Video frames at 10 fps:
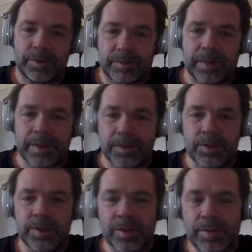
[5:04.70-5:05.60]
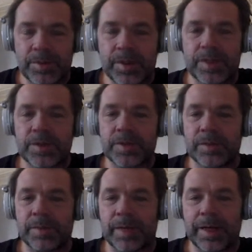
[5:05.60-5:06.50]
as I do these computations,
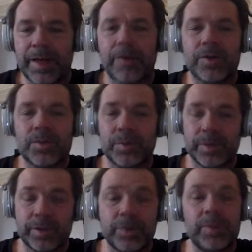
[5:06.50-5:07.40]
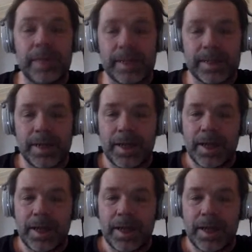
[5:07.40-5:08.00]
my errors will accumulate.